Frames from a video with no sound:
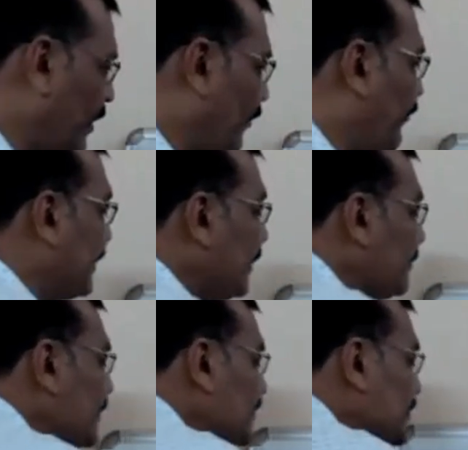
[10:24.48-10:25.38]

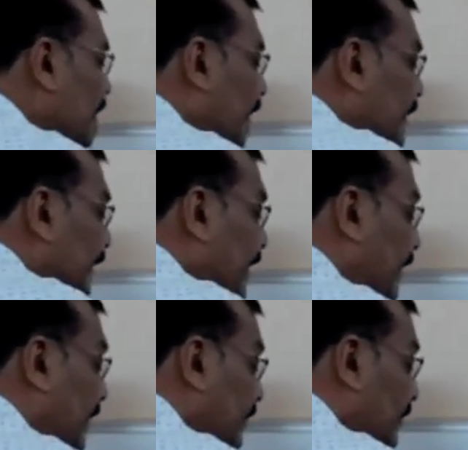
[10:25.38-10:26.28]
Variable is the
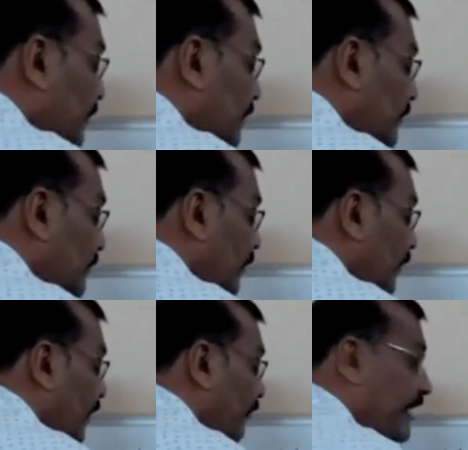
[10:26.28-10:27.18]
container.
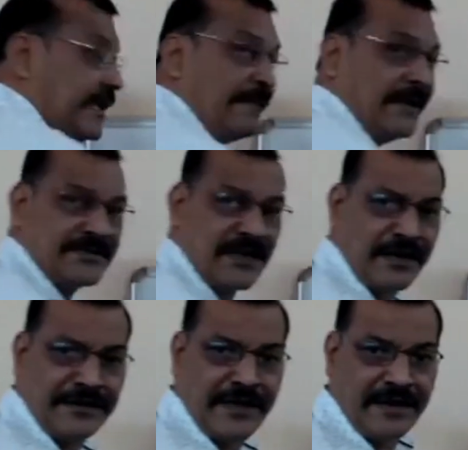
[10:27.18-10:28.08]
Variable is the
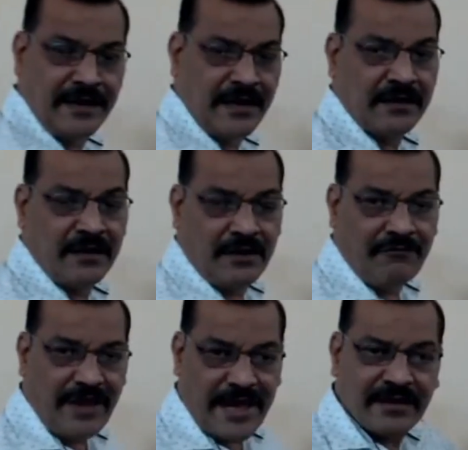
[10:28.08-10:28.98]
container
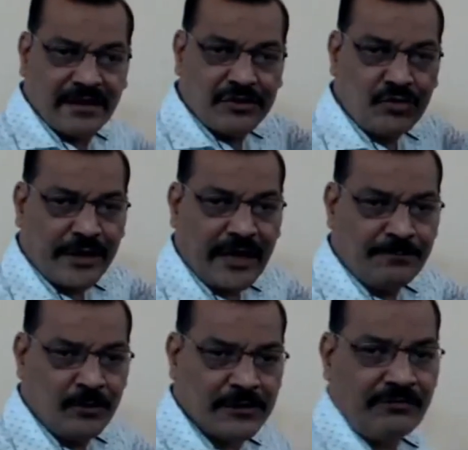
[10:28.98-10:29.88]
where you can
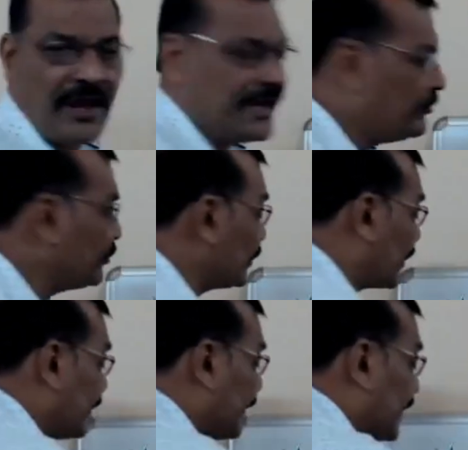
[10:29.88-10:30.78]
put the value in the
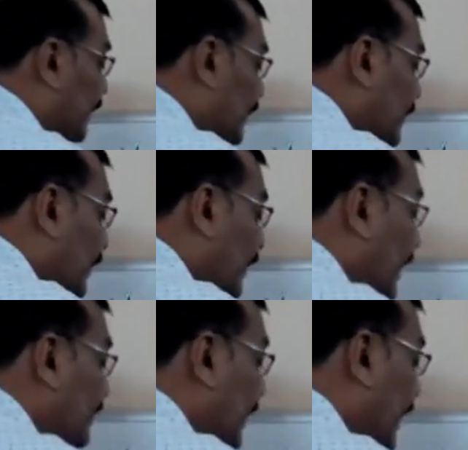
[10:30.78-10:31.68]
container
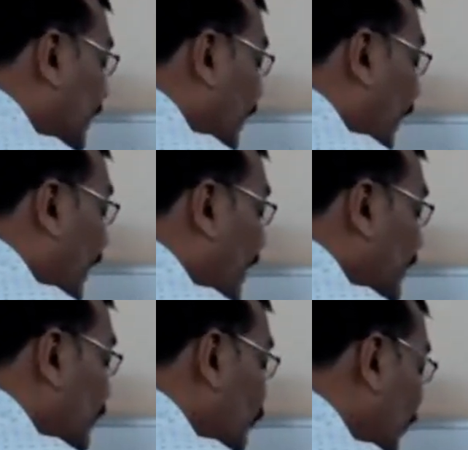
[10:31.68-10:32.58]
like that
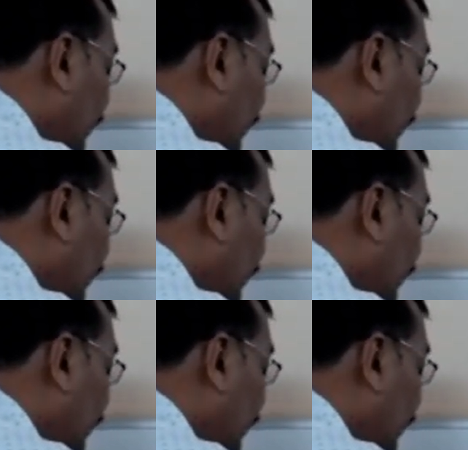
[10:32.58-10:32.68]
and give the